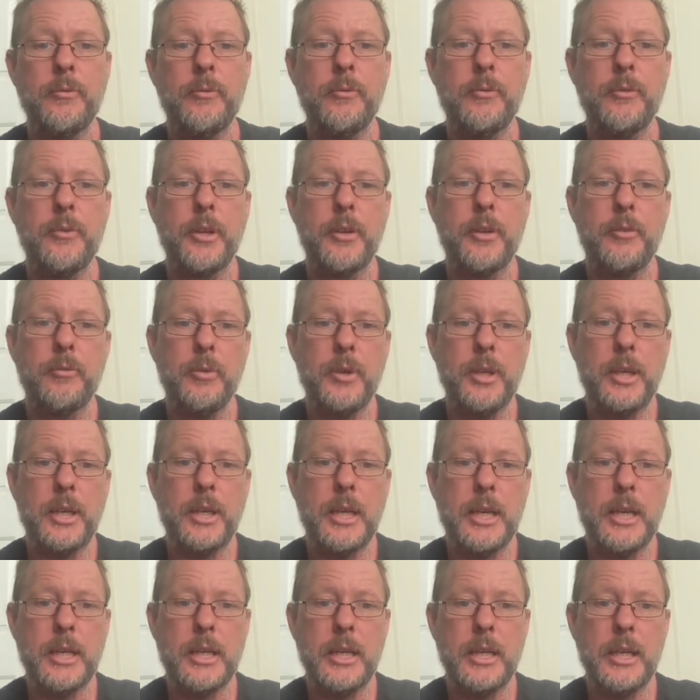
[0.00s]
that if we
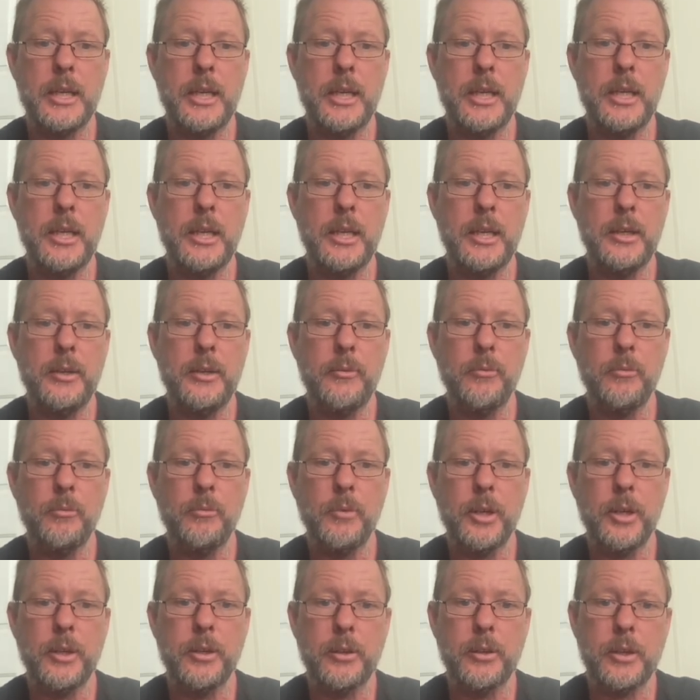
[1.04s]
cut here,
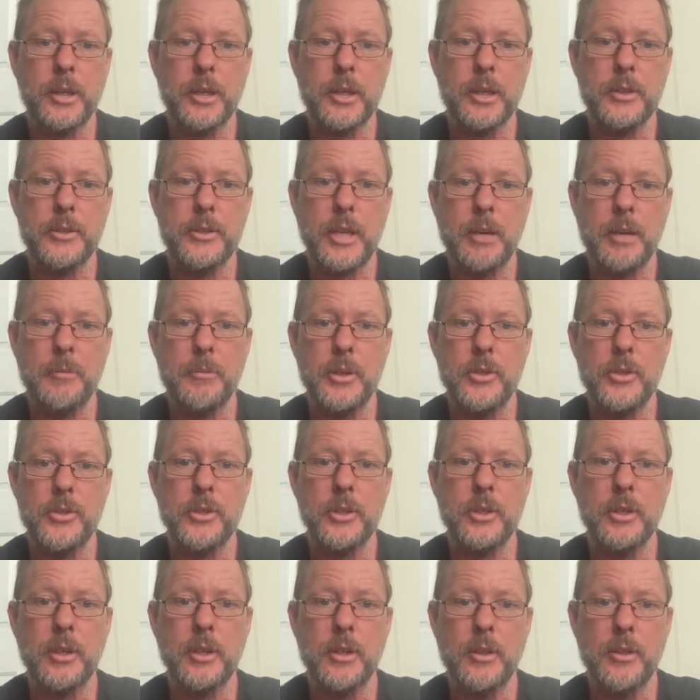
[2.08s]
we're not going to
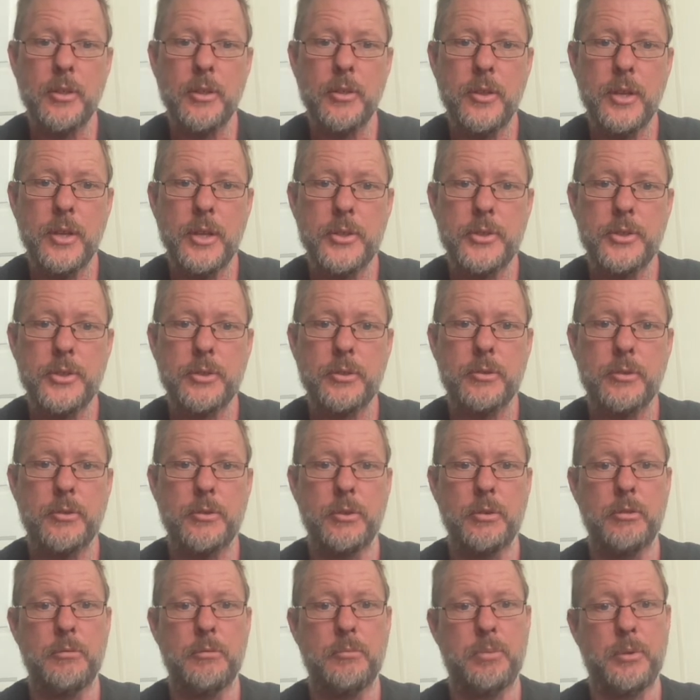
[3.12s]
damage this
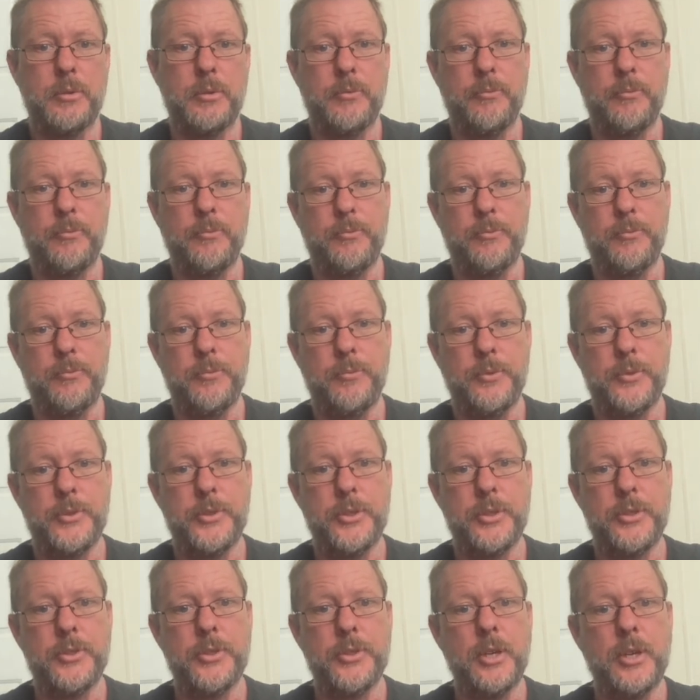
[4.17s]
group,
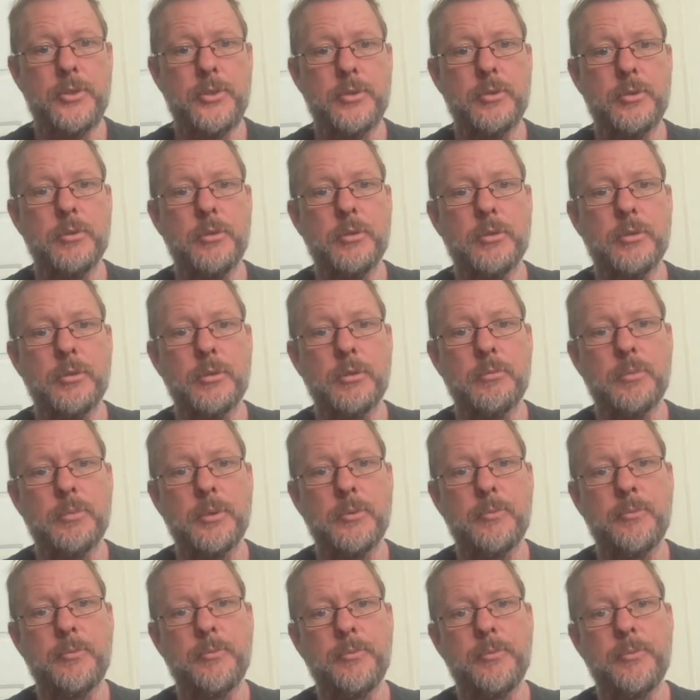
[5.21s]
successional group
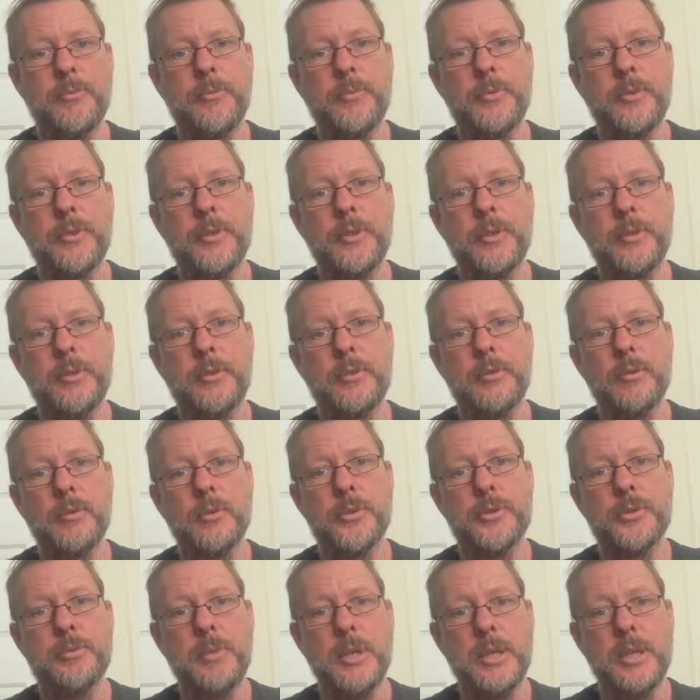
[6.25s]

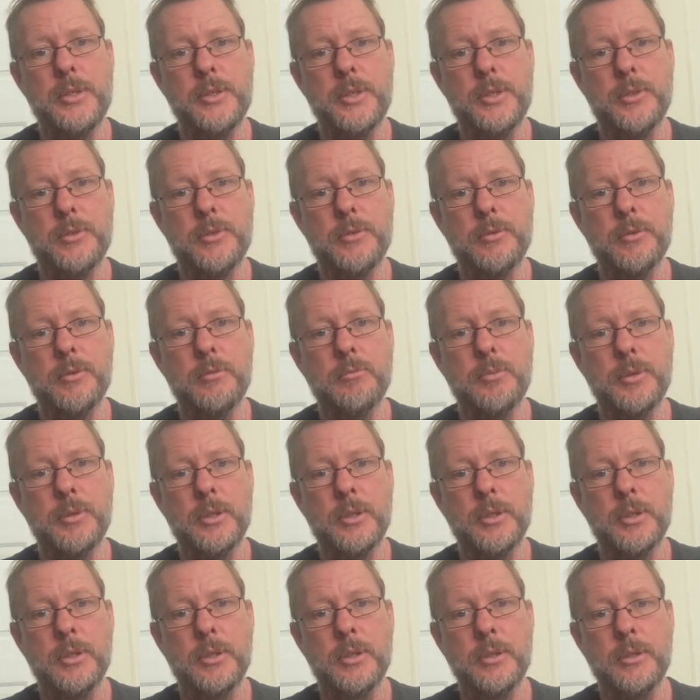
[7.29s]
or species group.
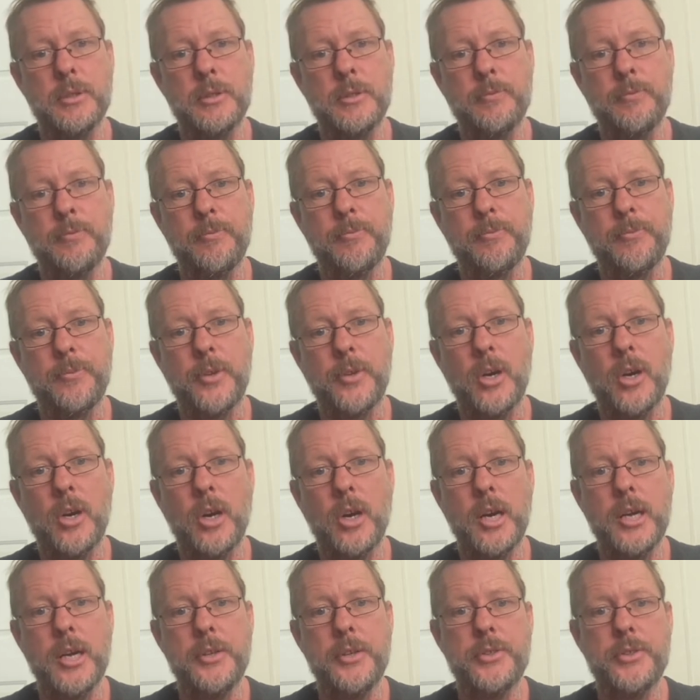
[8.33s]

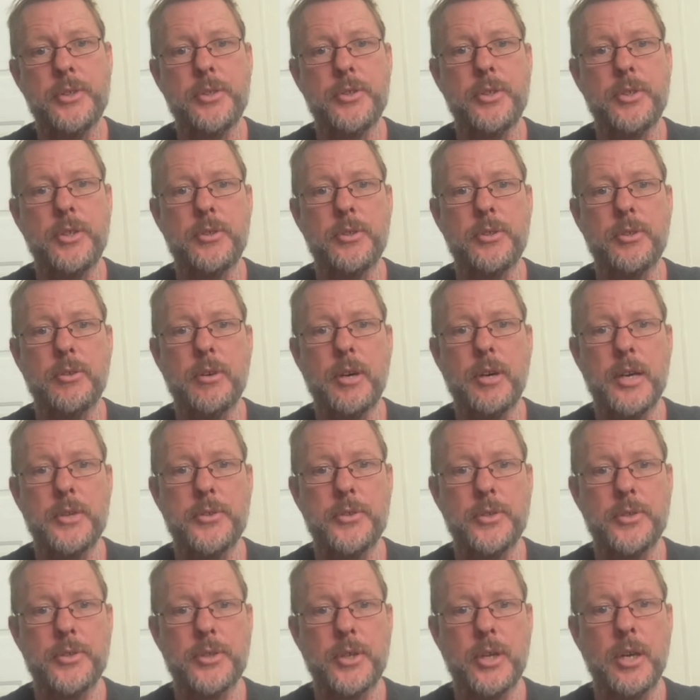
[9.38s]
Higher succession
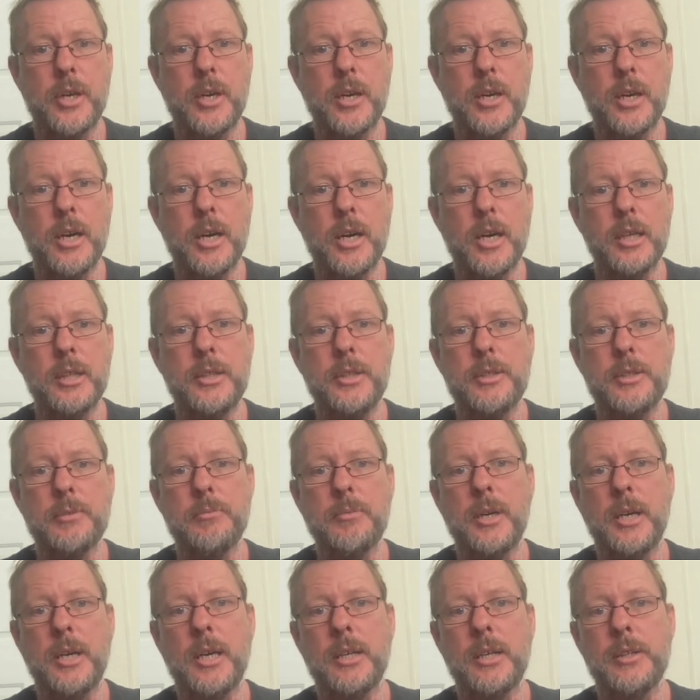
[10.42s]
grasses, the highly
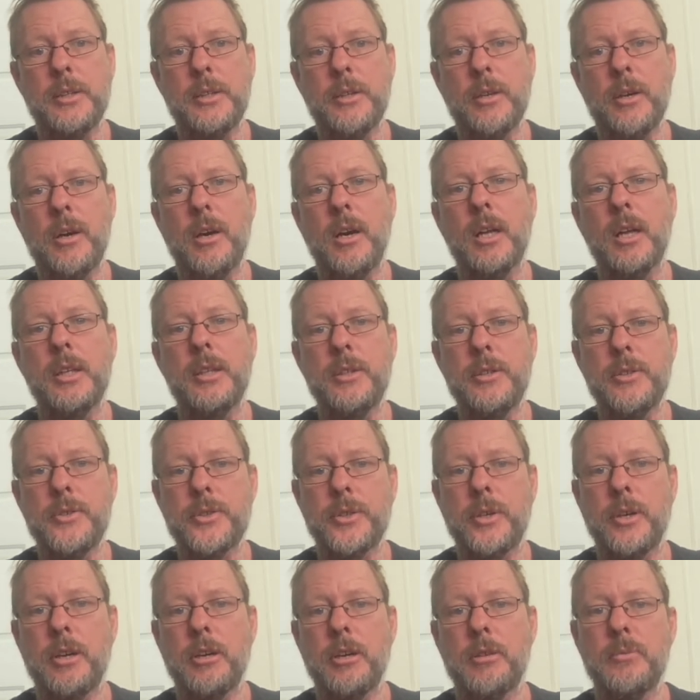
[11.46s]
demanded, highly
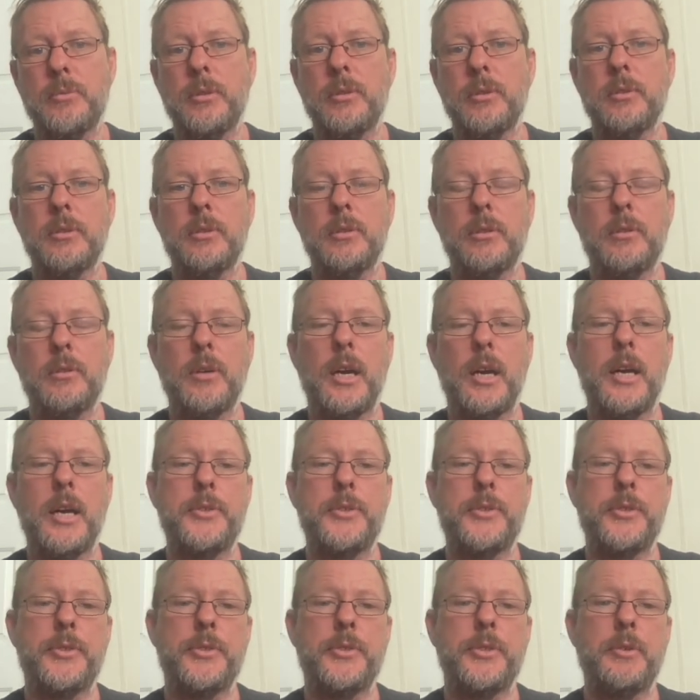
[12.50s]
desirable
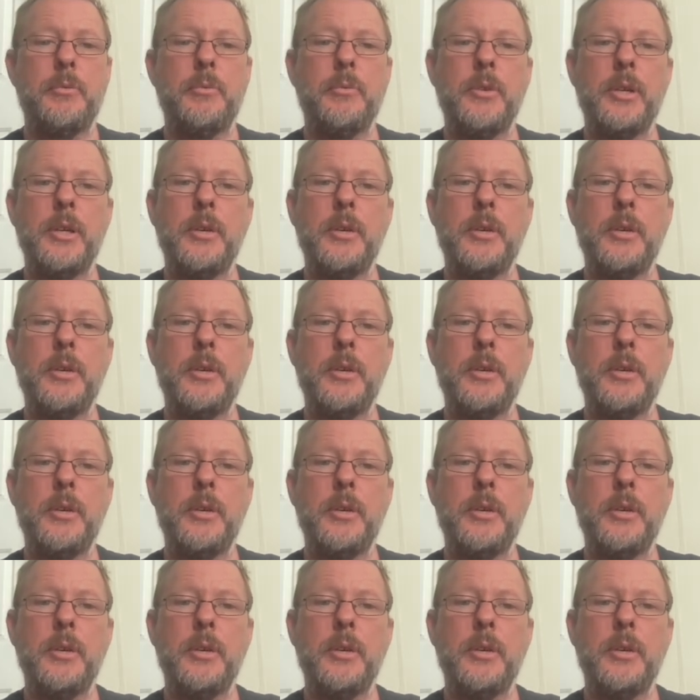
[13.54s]
grasses that we